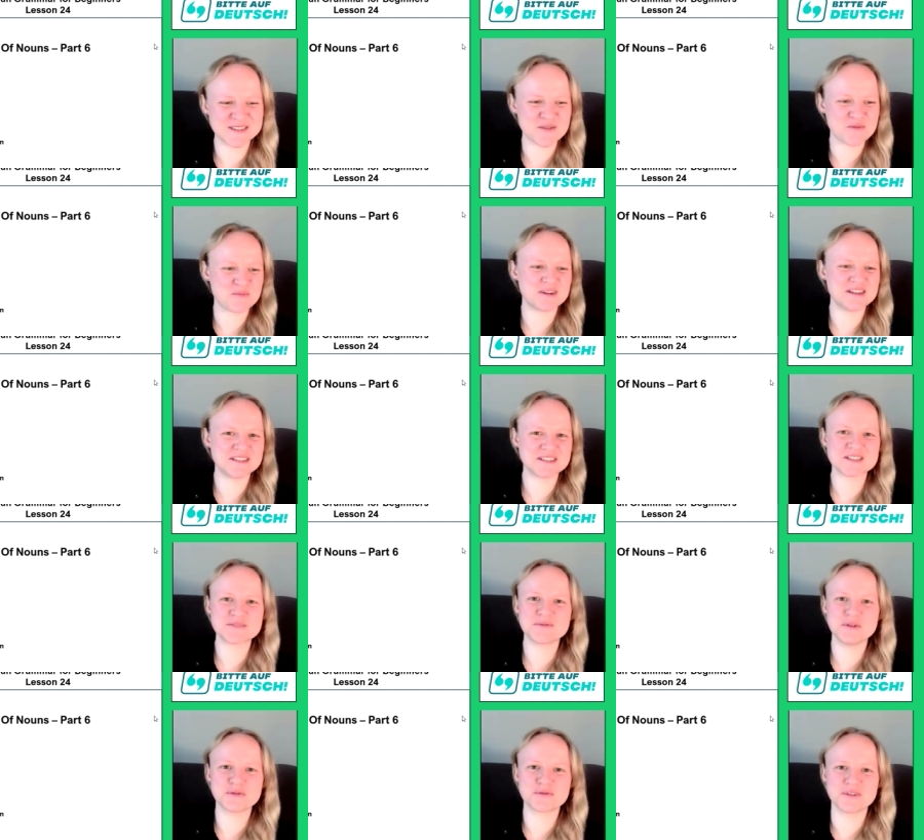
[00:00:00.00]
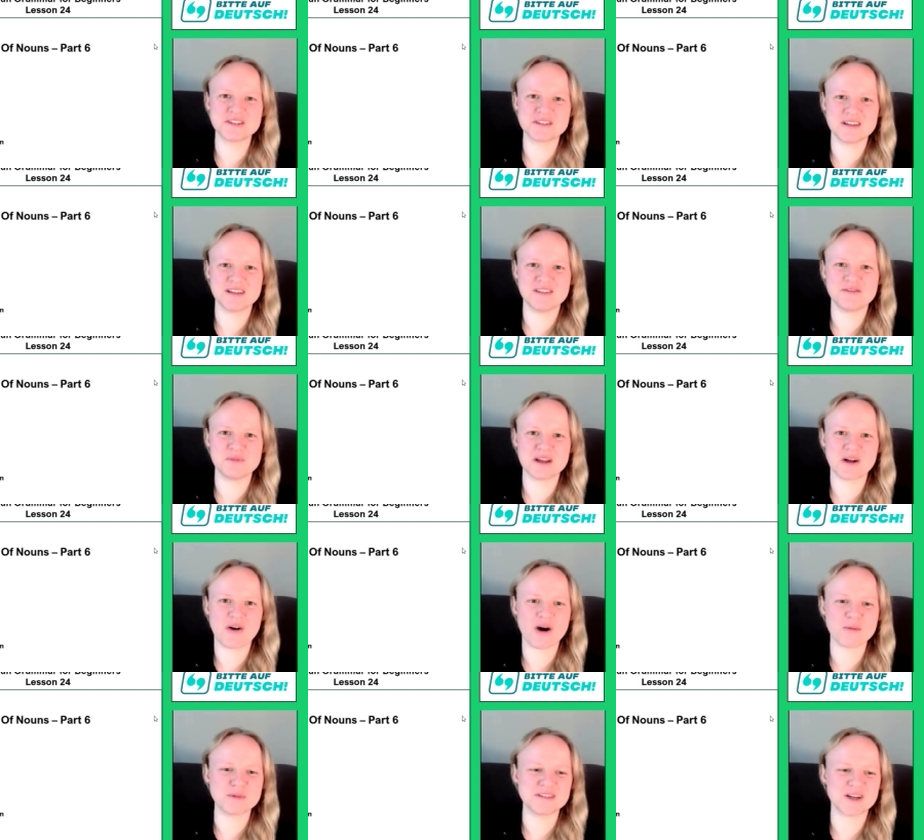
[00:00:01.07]
So please just feel free to leave me a
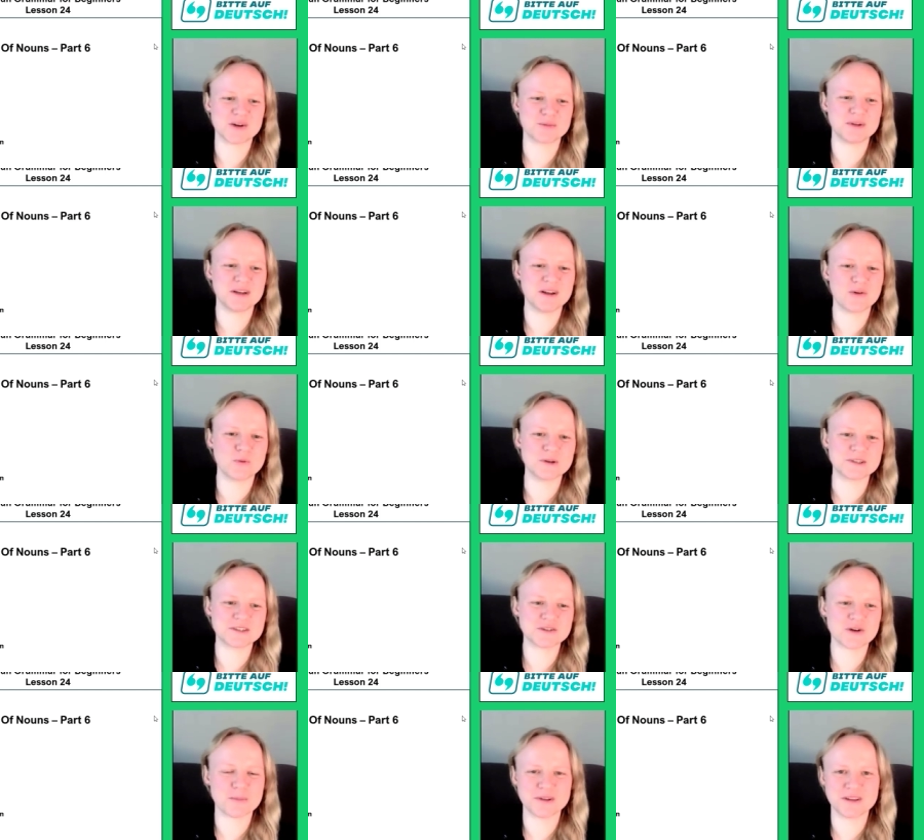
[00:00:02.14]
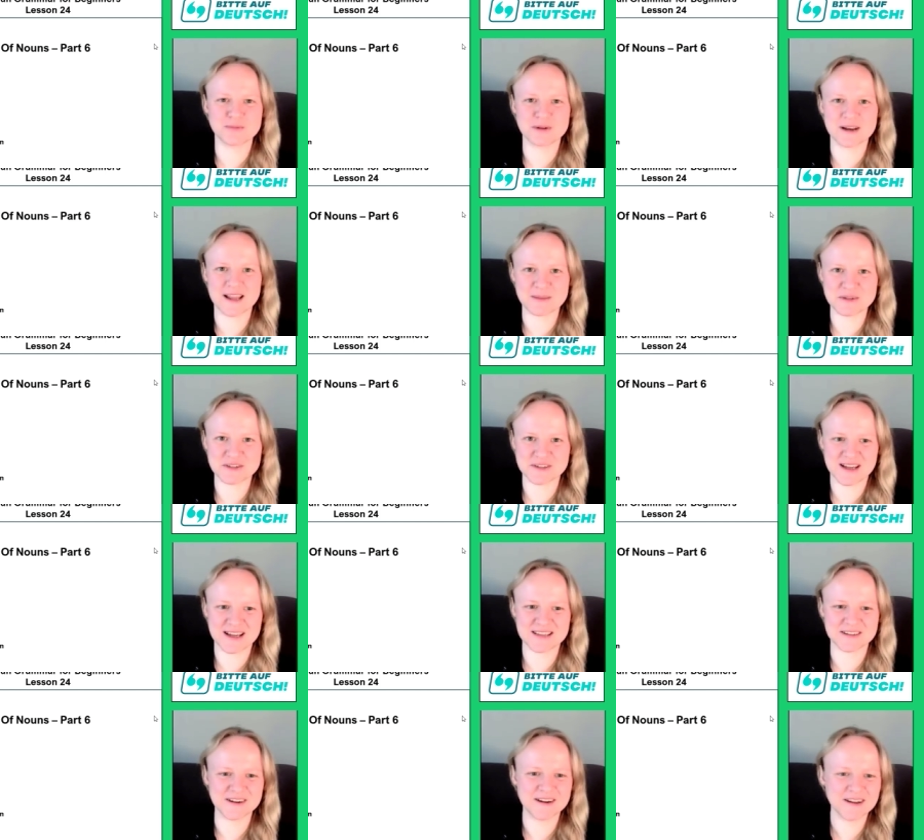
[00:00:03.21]
comment down below which topic you would like me to
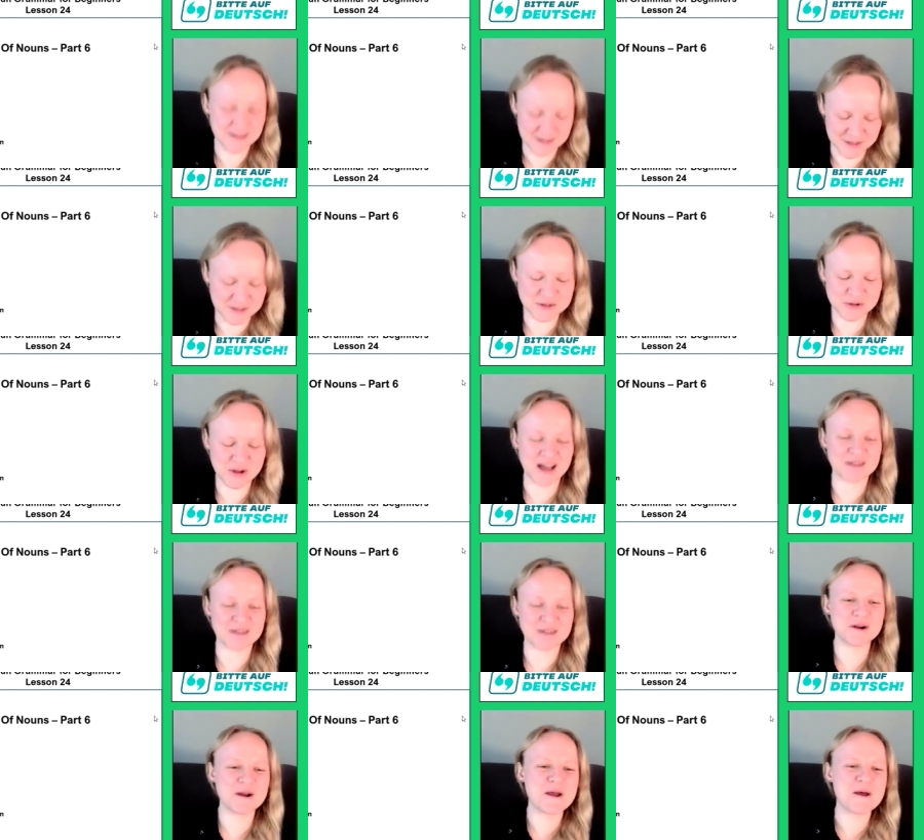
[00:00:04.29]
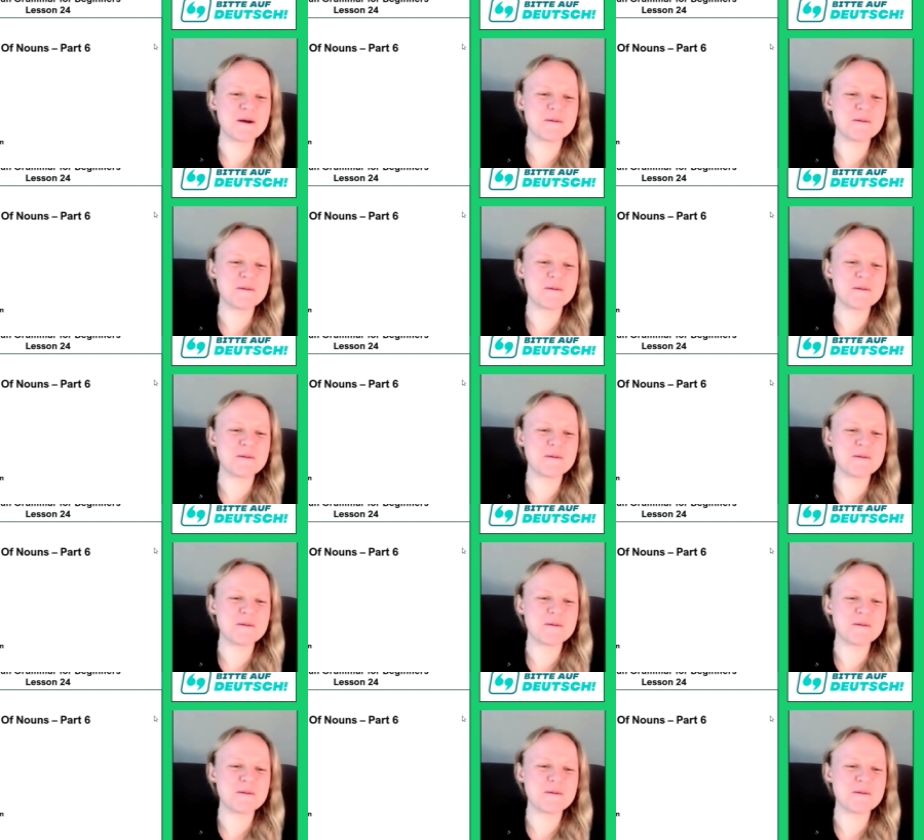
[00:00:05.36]
cover. Uh, to cover.